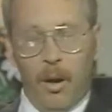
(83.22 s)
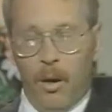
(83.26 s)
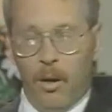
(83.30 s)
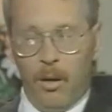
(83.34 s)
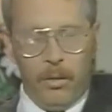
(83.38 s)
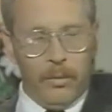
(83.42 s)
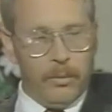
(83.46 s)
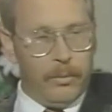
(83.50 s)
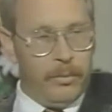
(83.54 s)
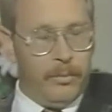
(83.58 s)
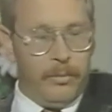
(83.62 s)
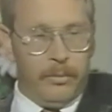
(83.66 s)

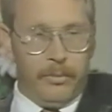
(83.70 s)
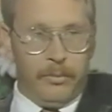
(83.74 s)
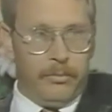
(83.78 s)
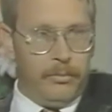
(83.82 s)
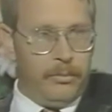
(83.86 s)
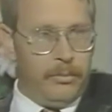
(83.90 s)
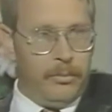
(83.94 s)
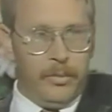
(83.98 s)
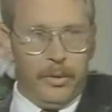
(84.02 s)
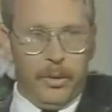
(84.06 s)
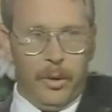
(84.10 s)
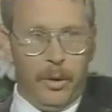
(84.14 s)
Oh,
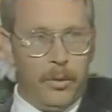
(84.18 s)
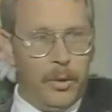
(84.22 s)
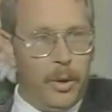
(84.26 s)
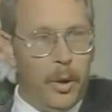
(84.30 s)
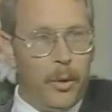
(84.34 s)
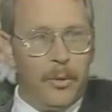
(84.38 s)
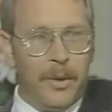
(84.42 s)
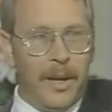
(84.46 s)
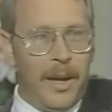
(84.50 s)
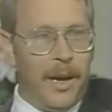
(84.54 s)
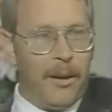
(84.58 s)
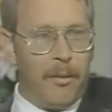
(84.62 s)

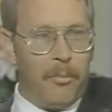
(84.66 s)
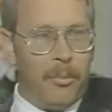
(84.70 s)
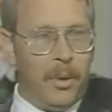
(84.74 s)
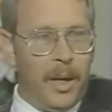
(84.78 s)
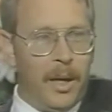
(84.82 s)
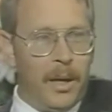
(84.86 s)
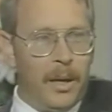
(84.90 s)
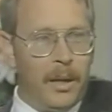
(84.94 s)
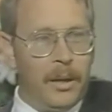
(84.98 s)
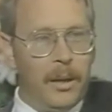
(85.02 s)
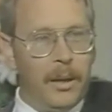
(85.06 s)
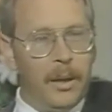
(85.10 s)
no doubt
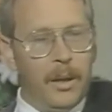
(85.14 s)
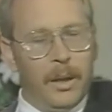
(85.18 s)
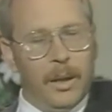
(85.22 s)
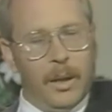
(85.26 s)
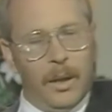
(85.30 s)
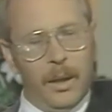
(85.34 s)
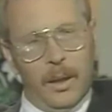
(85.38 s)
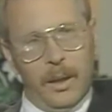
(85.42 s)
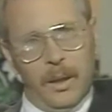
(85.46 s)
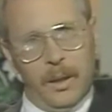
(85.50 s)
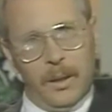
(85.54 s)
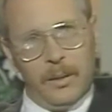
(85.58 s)
about it.
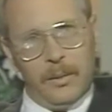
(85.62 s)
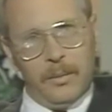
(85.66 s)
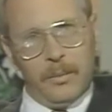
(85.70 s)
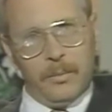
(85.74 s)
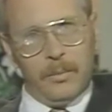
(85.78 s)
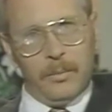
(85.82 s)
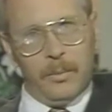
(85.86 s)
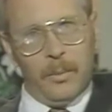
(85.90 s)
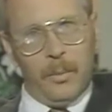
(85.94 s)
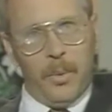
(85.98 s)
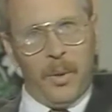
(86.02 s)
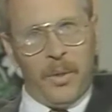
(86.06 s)

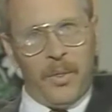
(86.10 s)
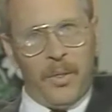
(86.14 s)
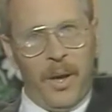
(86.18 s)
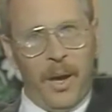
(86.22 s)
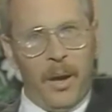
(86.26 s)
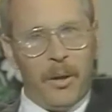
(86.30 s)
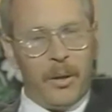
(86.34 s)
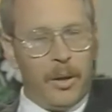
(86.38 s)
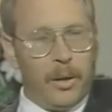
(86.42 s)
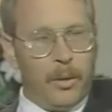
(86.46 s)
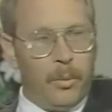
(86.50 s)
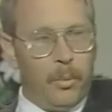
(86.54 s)

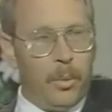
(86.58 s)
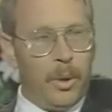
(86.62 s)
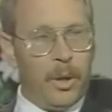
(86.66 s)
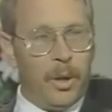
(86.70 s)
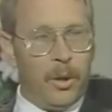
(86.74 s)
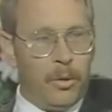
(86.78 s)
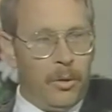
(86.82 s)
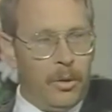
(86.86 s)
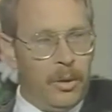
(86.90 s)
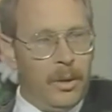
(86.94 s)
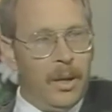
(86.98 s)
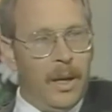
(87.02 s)
Without it, we
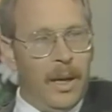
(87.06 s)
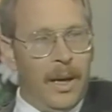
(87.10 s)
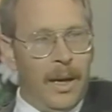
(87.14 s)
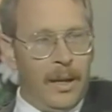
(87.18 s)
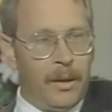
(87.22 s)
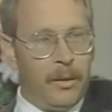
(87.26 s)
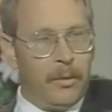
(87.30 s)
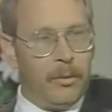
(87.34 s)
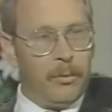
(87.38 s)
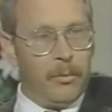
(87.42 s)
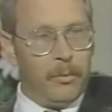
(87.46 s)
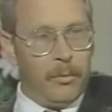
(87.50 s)
could
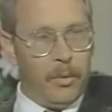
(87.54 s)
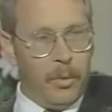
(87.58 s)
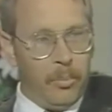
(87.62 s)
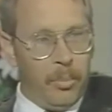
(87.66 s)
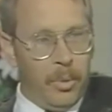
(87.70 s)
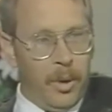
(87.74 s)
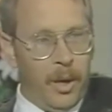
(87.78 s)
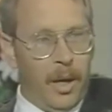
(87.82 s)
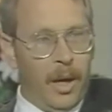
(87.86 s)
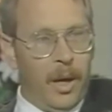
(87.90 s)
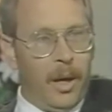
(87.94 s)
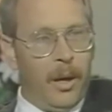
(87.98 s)
not
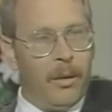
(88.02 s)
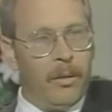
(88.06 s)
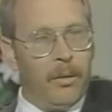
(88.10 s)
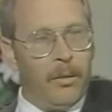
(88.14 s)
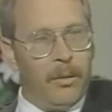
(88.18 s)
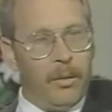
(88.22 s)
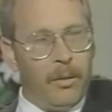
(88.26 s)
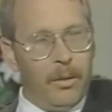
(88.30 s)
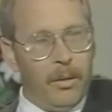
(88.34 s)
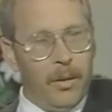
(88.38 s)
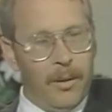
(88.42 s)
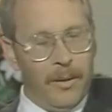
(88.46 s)
repair
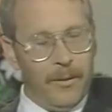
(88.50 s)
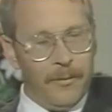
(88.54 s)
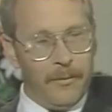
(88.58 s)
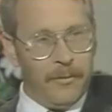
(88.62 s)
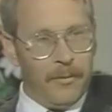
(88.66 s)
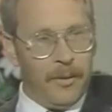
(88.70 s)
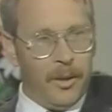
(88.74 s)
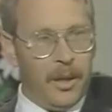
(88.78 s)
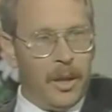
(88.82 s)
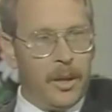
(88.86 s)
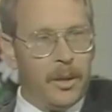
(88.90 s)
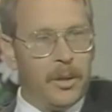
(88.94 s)
and
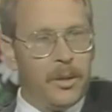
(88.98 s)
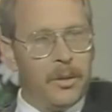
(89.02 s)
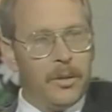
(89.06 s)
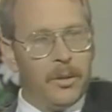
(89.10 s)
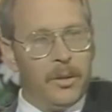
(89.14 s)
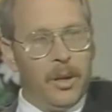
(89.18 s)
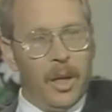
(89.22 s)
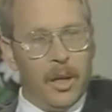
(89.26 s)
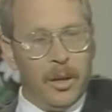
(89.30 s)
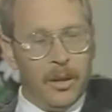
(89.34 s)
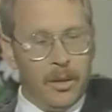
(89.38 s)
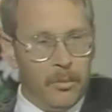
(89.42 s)
fix
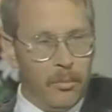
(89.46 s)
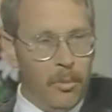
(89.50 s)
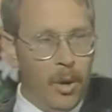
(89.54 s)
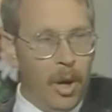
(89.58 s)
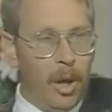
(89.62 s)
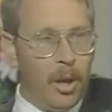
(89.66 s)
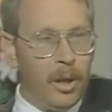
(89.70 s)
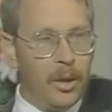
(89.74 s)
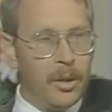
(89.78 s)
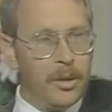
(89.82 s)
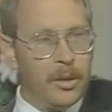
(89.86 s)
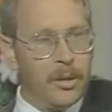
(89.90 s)
and
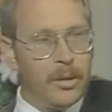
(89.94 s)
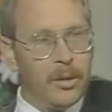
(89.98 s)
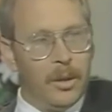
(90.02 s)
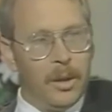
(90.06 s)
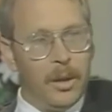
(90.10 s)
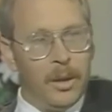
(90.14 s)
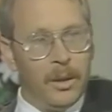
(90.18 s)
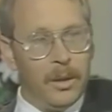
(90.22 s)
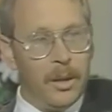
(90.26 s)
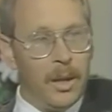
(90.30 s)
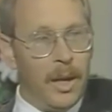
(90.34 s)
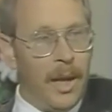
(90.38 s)
demolish
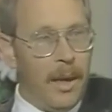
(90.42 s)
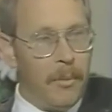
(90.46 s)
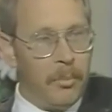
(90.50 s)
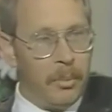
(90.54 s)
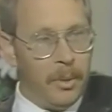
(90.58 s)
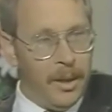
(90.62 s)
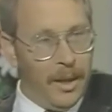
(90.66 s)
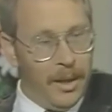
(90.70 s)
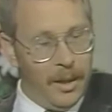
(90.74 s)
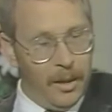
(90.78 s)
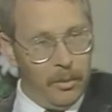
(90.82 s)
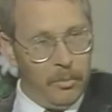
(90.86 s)

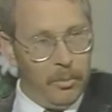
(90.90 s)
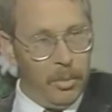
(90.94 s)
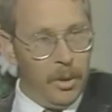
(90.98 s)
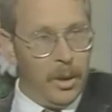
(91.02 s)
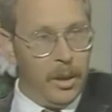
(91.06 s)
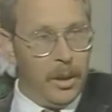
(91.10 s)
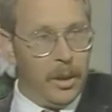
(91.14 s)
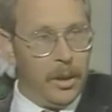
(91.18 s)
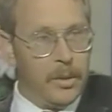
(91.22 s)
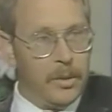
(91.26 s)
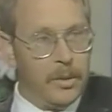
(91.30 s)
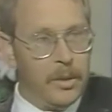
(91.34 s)
dilapidated
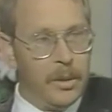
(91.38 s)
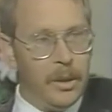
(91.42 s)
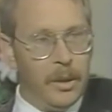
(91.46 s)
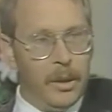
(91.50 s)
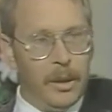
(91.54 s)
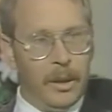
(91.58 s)
buildings.